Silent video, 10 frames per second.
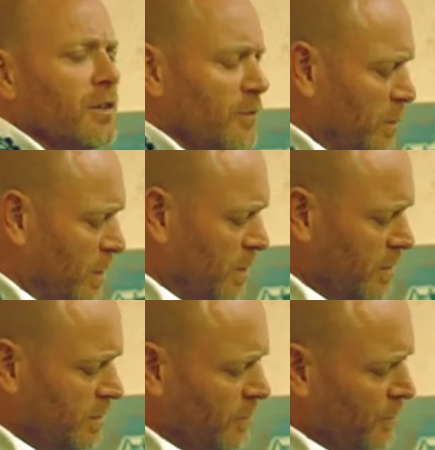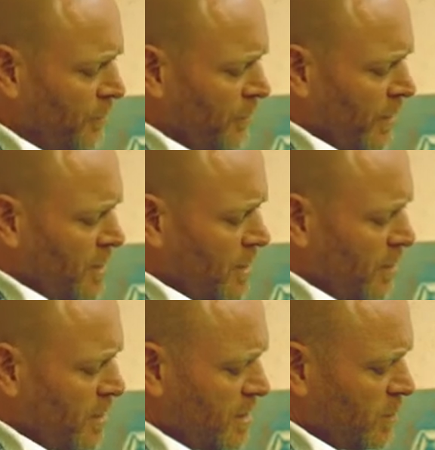of the person. So
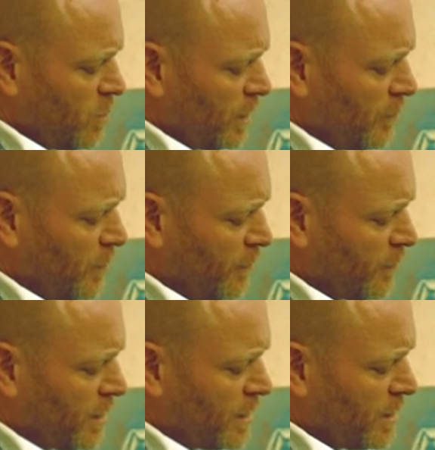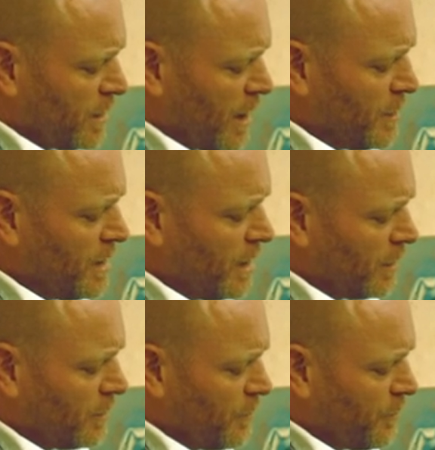this is one of my friend
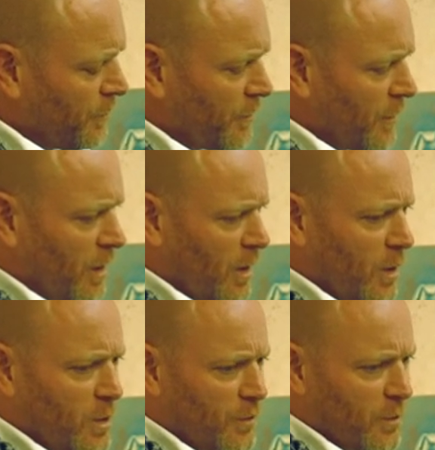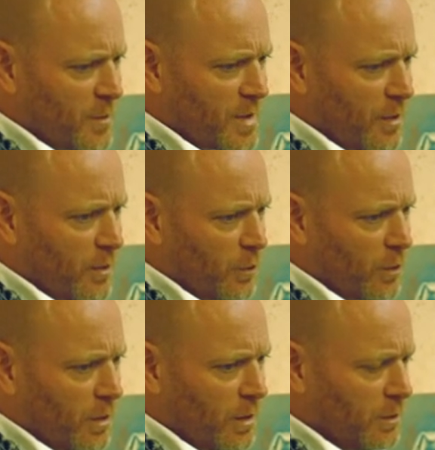Abdel, who's from southern
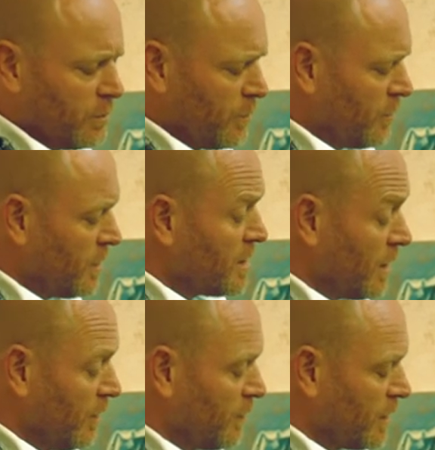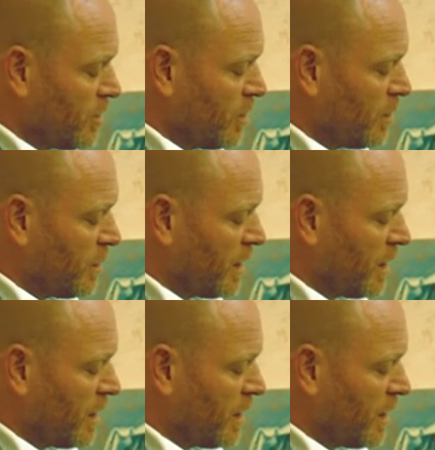Morocco. He's now living in Germany,